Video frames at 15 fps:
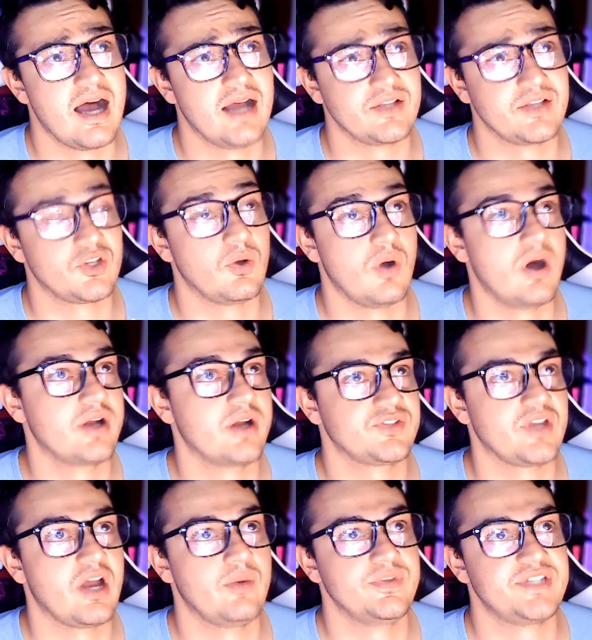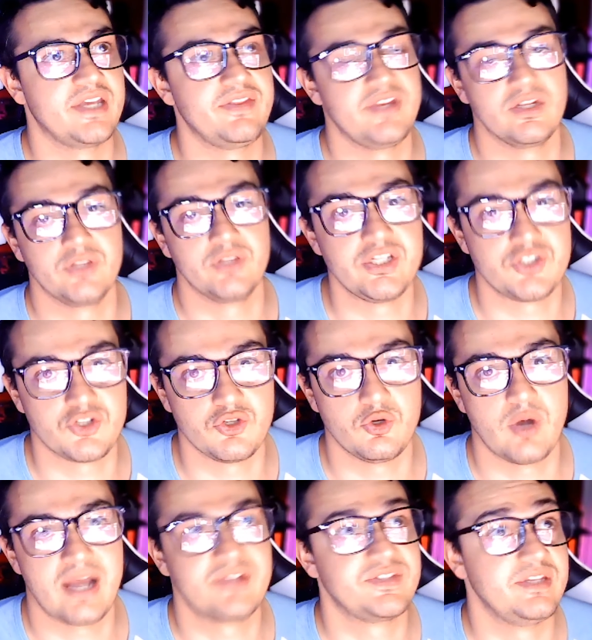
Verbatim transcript: So honestly, I would say the Elite 2 has